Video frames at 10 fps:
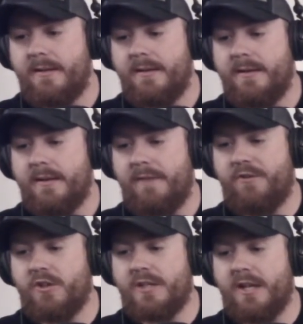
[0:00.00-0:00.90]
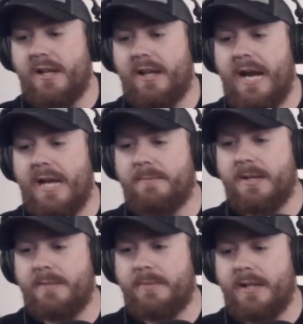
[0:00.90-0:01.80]
If you're just gonna lie to me
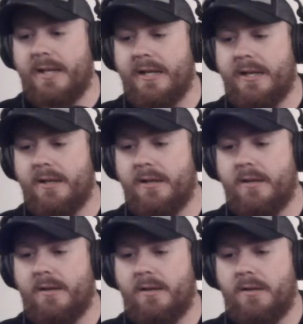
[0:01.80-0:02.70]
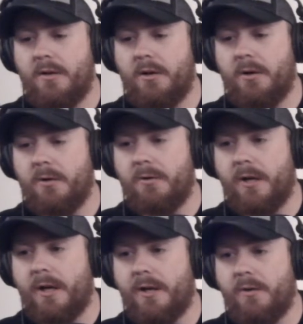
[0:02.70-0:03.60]
and be like, oh
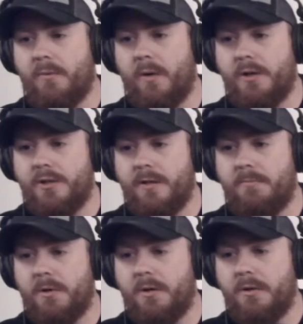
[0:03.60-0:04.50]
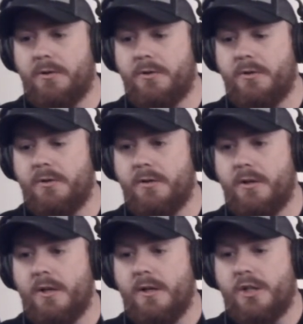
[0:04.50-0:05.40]
yeah, I don't watch that much.
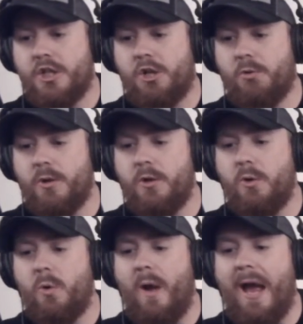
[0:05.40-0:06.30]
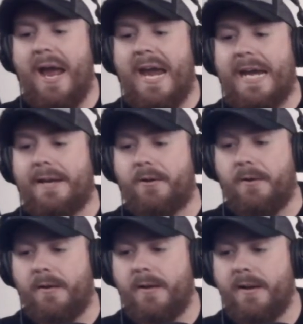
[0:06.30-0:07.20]
True
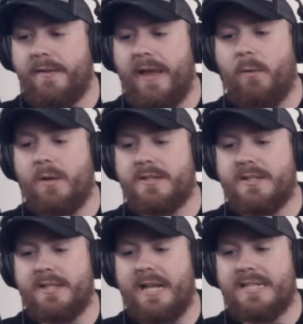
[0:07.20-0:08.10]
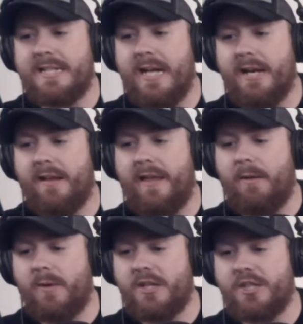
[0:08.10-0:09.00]
anal. That's the title of that
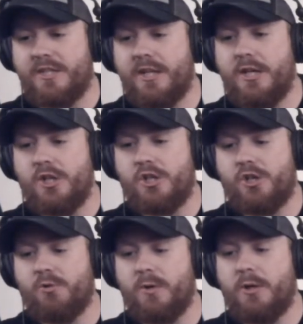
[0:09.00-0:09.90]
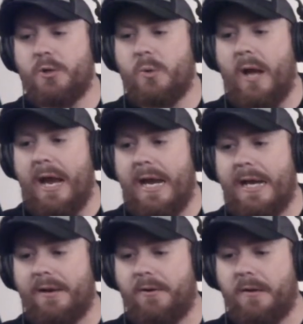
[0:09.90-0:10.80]
one. It's just True
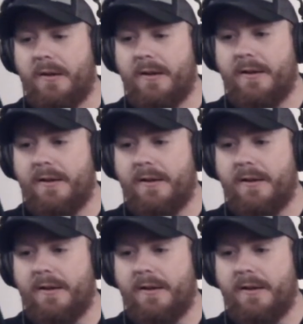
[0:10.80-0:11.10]
Anal.